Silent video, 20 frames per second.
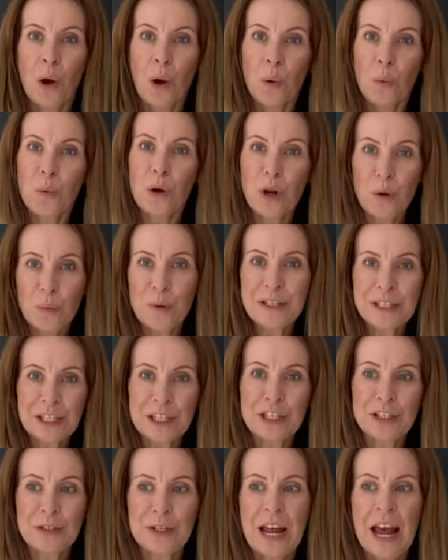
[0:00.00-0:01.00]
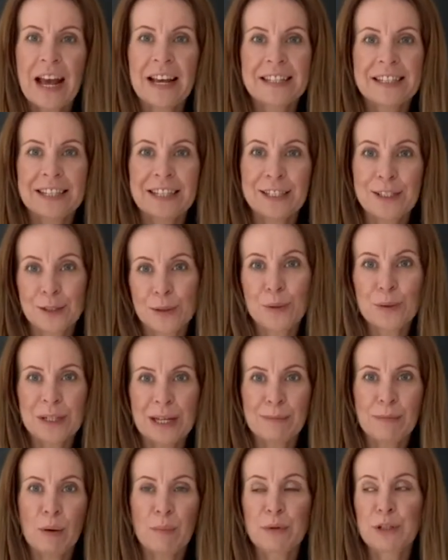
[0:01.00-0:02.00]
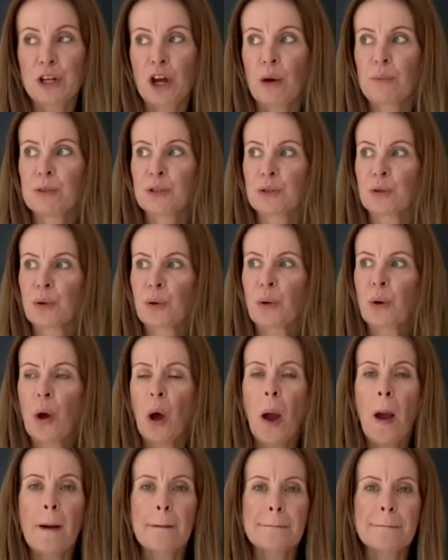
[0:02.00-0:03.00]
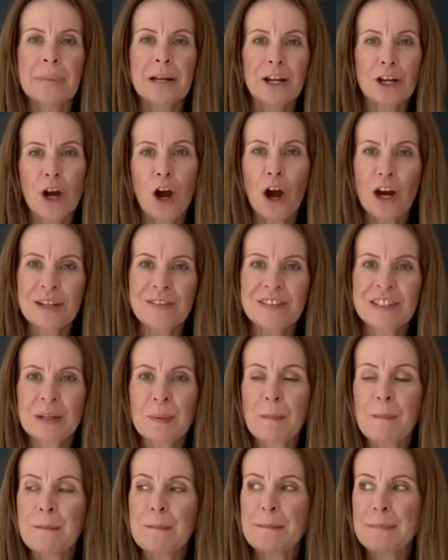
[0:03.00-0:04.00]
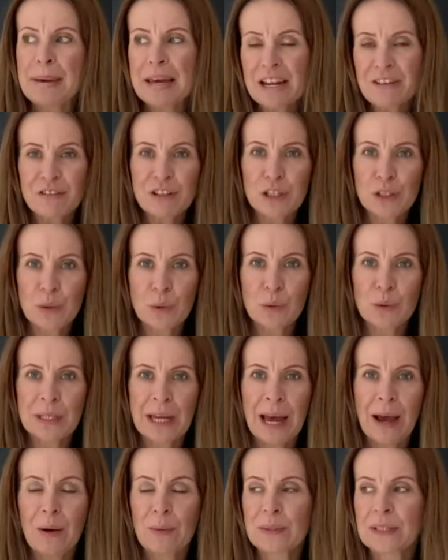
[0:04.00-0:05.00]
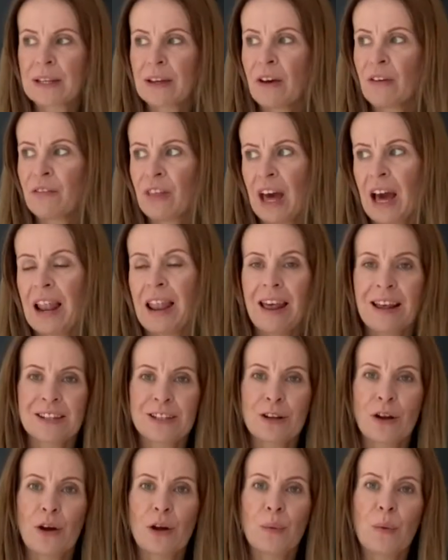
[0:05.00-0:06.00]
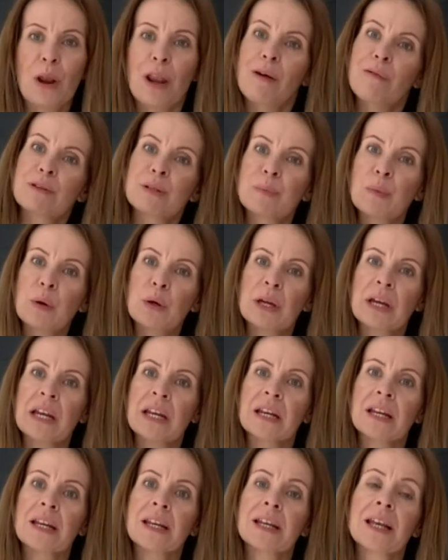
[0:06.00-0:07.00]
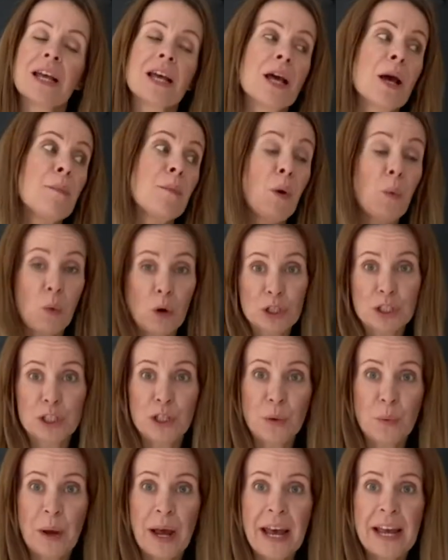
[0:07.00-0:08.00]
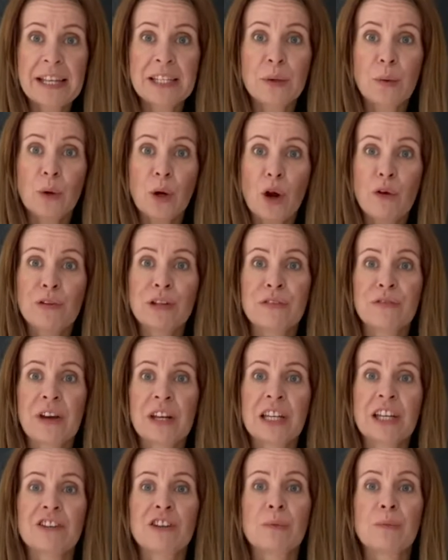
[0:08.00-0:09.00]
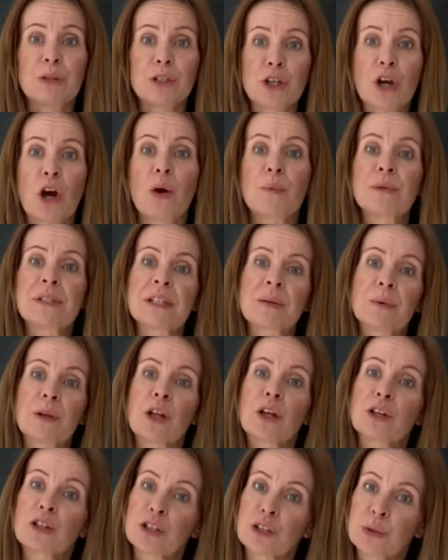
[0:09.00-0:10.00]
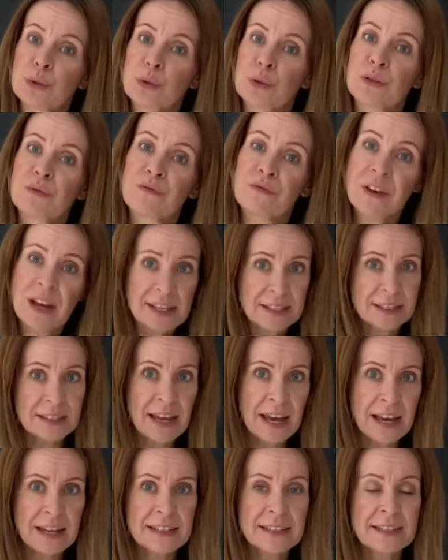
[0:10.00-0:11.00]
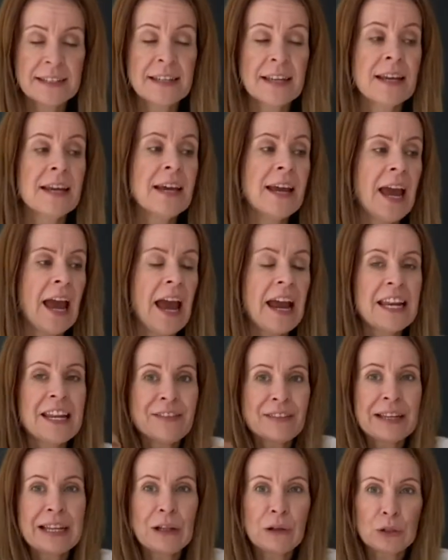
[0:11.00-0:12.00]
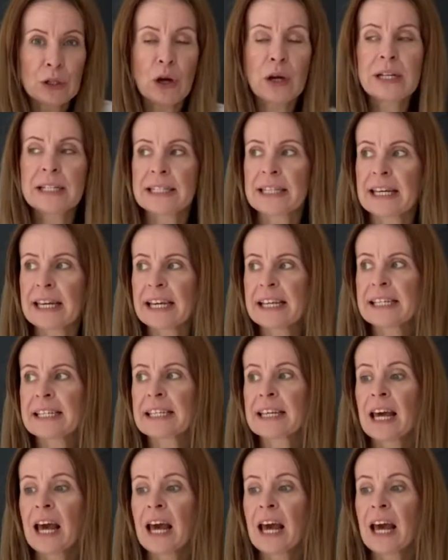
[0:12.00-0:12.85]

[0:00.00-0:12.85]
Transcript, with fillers: What I was going to do next is sort out my pyjama drawer, but I kind of did a bit of a sort out of that last night while I was putting my washing away. So I got rid of any of the pyjamas that were like short and vest sets, any of the little nighties.